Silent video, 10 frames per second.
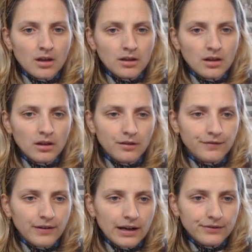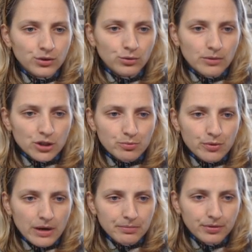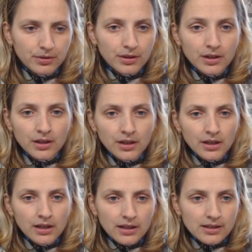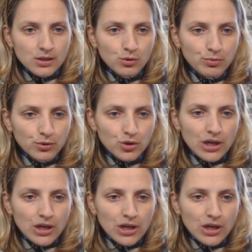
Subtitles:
King e5, too much prep. He can still push